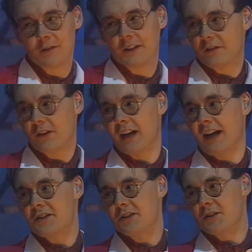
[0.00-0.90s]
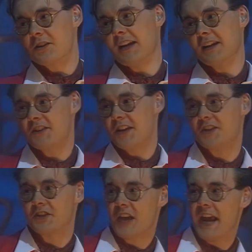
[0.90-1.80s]
you've got to answer those
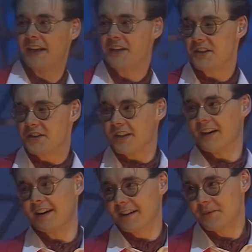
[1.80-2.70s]
accusations, heinous as they are.